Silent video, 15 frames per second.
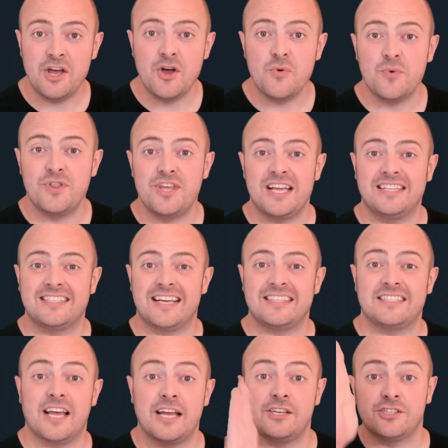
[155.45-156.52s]
with the
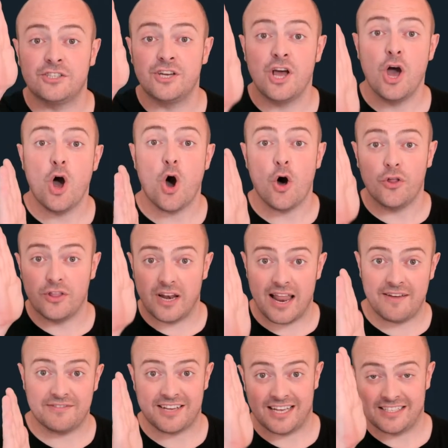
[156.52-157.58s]
indentation on the
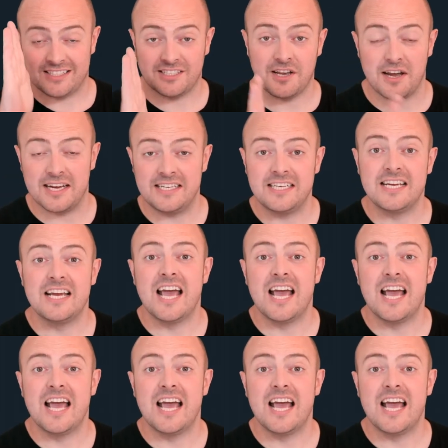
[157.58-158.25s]
left-hand side,